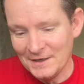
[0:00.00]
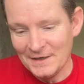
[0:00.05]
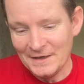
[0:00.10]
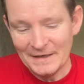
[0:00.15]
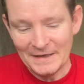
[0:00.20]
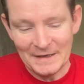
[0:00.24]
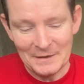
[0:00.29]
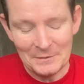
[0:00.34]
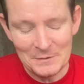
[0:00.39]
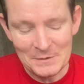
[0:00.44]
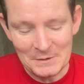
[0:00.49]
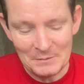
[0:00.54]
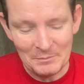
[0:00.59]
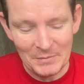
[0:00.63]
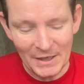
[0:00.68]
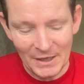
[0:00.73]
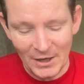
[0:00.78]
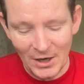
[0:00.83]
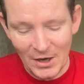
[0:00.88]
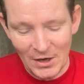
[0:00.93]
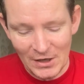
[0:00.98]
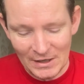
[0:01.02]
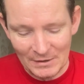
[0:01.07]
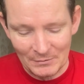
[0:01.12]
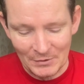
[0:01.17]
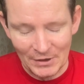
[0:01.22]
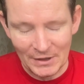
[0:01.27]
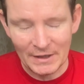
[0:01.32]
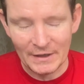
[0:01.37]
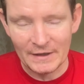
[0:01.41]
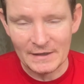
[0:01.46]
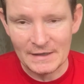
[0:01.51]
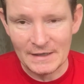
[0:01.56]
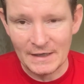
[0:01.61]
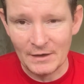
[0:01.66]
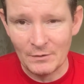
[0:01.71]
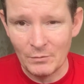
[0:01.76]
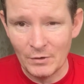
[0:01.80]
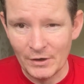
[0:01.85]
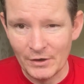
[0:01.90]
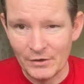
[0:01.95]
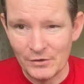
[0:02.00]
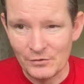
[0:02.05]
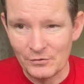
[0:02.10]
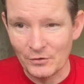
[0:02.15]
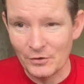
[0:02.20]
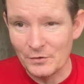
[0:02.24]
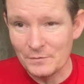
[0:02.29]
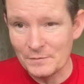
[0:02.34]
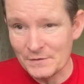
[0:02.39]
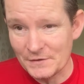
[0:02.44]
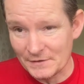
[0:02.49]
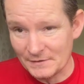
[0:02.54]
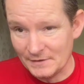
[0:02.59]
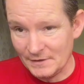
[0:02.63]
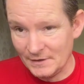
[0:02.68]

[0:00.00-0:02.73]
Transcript: there was a big argument the other day on one of the groups,